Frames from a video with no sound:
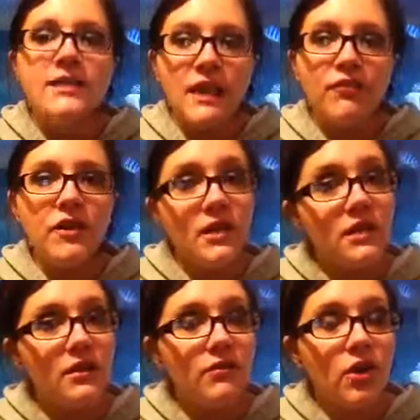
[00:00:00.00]
definitely
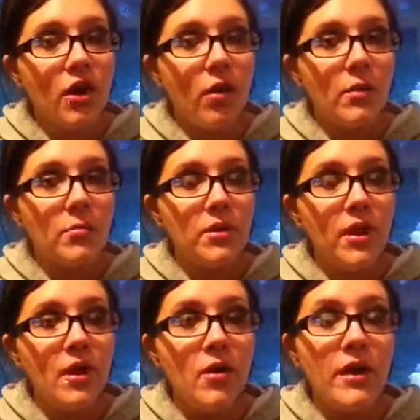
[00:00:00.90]
leave a comment
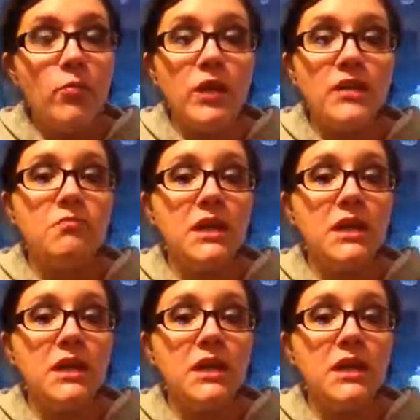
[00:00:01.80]
below and we can